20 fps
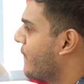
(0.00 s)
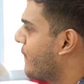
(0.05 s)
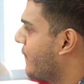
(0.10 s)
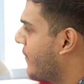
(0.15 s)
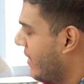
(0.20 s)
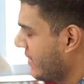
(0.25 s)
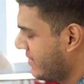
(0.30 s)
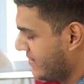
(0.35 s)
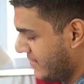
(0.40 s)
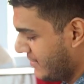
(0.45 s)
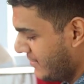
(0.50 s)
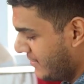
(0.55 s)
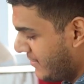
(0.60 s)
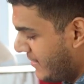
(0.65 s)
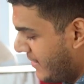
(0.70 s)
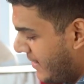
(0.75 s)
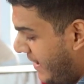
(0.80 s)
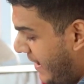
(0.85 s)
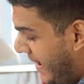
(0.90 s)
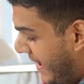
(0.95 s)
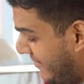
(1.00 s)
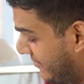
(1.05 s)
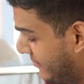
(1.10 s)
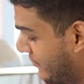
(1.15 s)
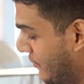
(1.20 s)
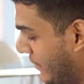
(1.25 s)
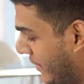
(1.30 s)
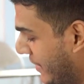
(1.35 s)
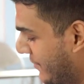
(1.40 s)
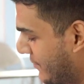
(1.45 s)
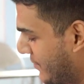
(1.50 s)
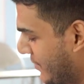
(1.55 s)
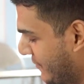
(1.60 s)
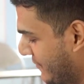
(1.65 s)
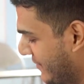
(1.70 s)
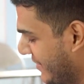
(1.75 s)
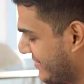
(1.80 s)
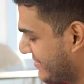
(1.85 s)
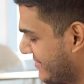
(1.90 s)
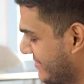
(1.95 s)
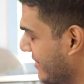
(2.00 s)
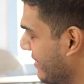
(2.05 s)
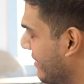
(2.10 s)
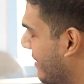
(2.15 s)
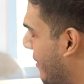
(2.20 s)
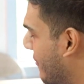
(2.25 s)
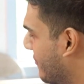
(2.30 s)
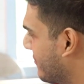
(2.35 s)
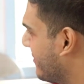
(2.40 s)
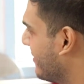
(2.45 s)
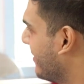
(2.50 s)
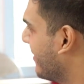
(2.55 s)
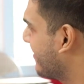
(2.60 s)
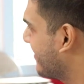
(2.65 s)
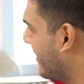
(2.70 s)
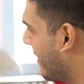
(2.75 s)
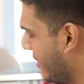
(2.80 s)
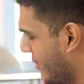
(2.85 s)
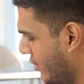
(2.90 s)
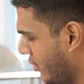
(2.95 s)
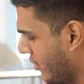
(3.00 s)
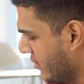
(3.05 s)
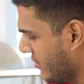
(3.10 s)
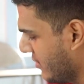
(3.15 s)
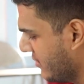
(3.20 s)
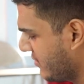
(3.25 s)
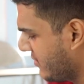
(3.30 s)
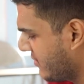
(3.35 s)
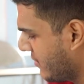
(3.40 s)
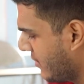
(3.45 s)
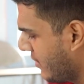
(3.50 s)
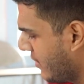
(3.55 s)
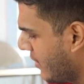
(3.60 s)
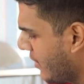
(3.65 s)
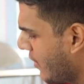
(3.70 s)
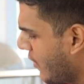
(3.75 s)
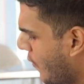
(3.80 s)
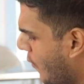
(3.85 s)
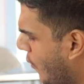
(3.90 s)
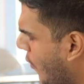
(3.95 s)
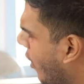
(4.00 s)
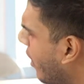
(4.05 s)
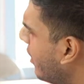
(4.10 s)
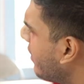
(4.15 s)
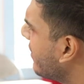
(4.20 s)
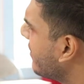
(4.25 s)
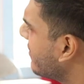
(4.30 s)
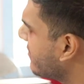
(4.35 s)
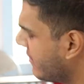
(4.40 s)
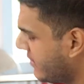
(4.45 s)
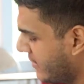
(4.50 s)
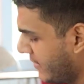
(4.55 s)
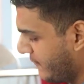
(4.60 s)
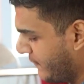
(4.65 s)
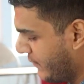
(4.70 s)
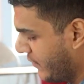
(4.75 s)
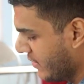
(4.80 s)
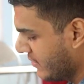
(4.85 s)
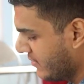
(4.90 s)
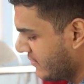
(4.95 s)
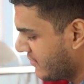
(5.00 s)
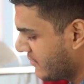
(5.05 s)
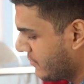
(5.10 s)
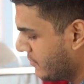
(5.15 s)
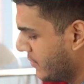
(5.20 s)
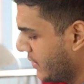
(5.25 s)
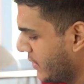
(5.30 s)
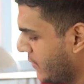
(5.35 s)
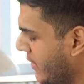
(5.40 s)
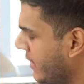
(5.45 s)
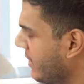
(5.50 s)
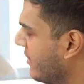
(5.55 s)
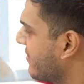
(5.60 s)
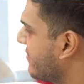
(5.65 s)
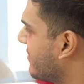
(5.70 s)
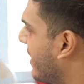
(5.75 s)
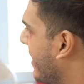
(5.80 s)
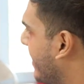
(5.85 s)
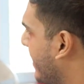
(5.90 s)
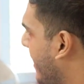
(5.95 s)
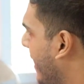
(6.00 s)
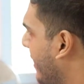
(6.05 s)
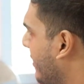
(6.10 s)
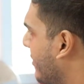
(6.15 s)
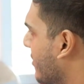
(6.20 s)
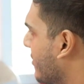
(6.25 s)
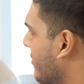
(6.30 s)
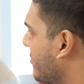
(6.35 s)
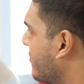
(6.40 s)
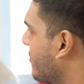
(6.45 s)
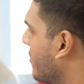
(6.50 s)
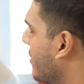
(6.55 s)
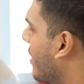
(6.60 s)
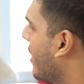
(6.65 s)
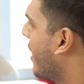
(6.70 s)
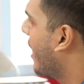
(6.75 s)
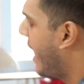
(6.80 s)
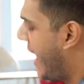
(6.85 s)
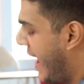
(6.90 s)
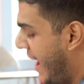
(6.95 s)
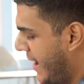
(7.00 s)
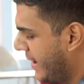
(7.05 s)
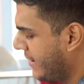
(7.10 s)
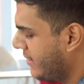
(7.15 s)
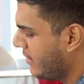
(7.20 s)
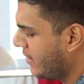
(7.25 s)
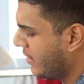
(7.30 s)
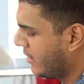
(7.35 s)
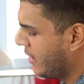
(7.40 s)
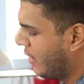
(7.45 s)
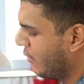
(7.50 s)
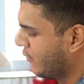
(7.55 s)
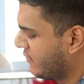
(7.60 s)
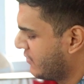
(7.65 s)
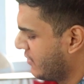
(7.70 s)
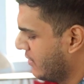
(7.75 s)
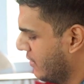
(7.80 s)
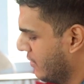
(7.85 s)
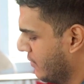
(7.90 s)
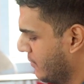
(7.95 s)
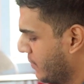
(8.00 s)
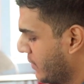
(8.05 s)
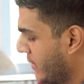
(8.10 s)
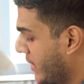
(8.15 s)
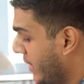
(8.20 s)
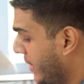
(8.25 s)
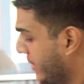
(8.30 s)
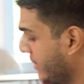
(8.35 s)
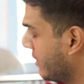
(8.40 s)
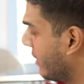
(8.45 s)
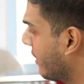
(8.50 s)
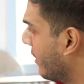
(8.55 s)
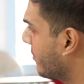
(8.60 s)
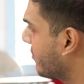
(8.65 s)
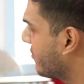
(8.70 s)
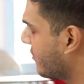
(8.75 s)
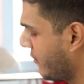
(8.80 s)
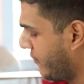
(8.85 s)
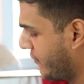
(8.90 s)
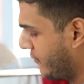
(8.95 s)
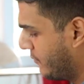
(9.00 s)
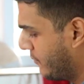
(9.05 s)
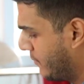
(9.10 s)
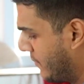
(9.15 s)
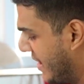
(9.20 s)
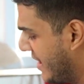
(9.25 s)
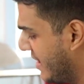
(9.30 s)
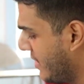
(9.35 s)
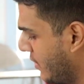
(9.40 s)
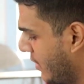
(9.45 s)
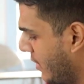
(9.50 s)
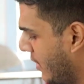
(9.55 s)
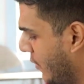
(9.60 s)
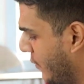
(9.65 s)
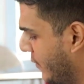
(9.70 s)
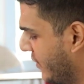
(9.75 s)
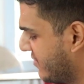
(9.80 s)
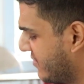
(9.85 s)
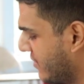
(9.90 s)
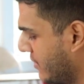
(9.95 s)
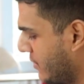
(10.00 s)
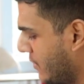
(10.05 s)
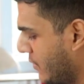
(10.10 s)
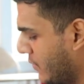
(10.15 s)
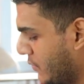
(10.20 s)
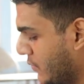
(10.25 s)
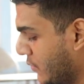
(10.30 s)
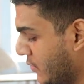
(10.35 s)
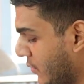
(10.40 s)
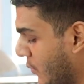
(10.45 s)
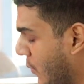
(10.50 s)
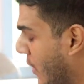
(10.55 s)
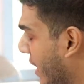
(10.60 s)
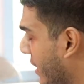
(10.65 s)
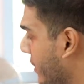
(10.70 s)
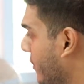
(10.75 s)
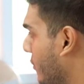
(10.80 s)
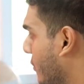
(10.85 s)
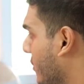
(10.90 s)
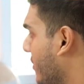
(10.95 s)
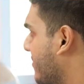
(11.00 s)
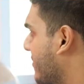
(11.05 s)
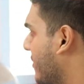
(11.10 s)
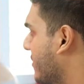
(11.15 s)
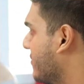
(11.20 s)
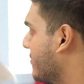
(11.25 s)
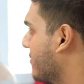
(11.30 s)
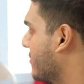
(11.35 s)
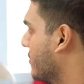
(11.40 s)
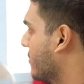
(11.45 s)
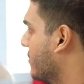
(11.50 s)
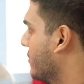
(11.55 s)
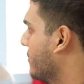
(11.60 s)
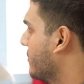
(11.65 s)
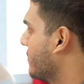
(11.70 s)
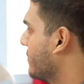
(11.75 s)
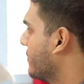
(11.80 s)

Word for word: Father, as you are a professional counseling psychologist, what is the difference between a psychiatrist and a counselor in terms of paying a visit to the one who is concerned?